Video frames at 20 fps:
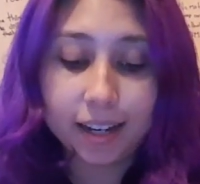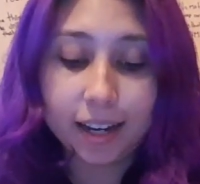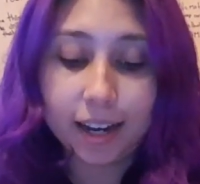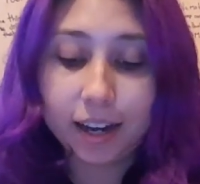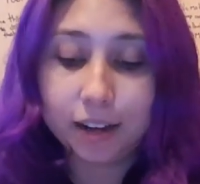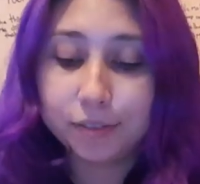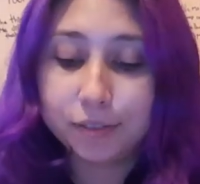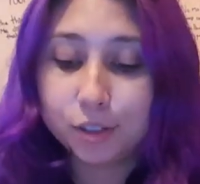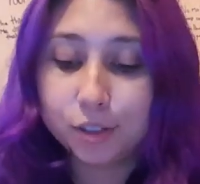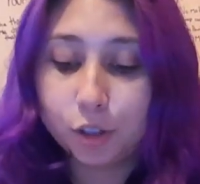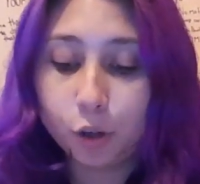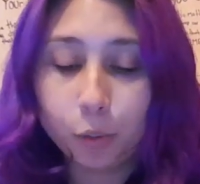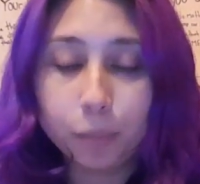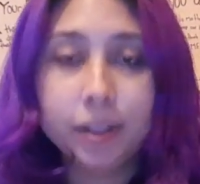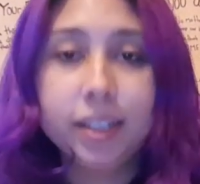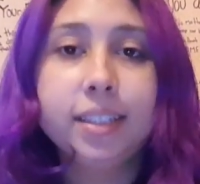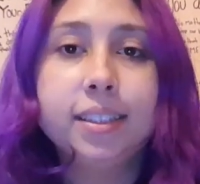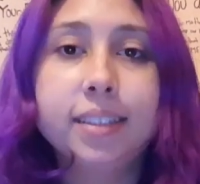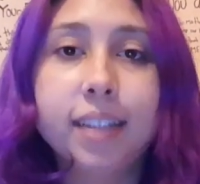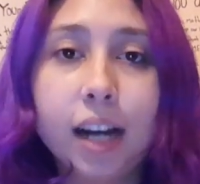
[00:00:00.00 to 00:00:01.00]
have so
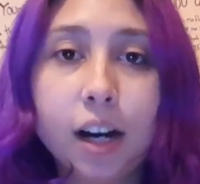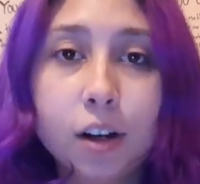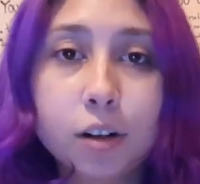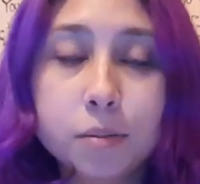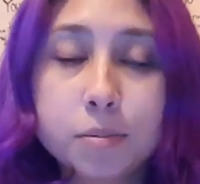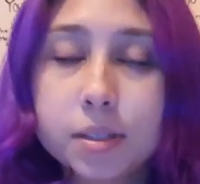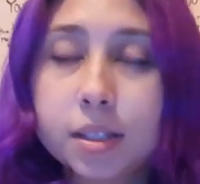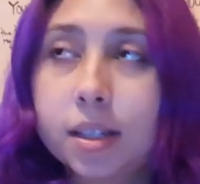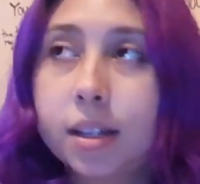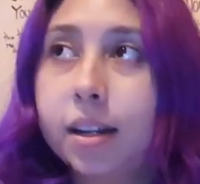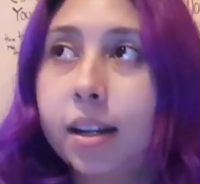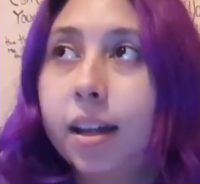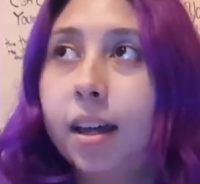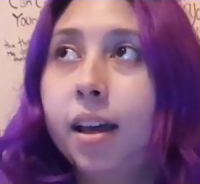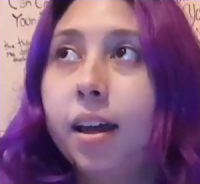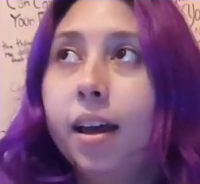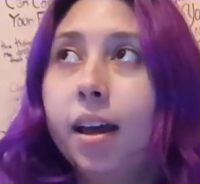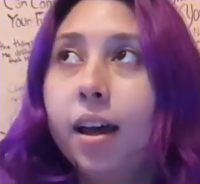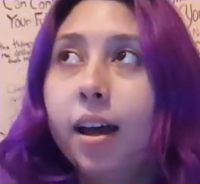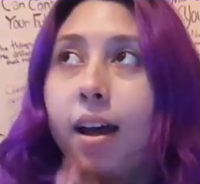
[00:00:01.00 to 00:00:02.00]
many doubts and
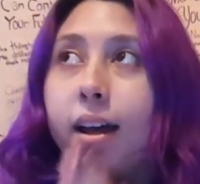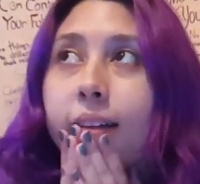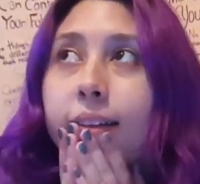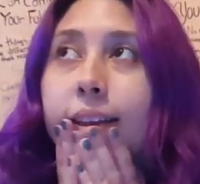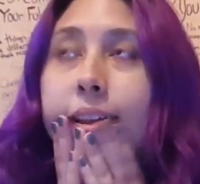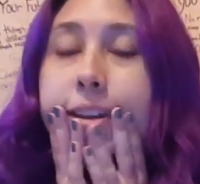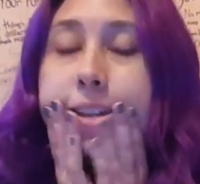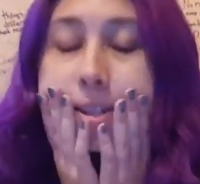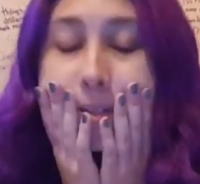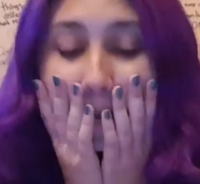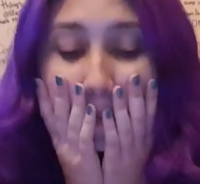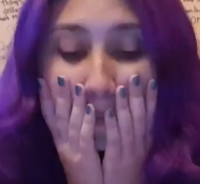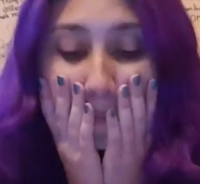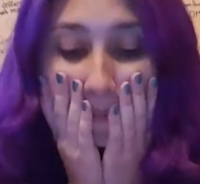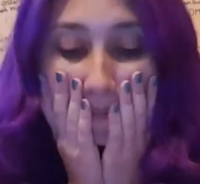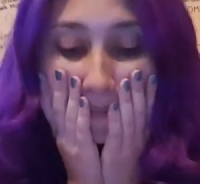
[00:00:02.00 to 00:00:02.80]
like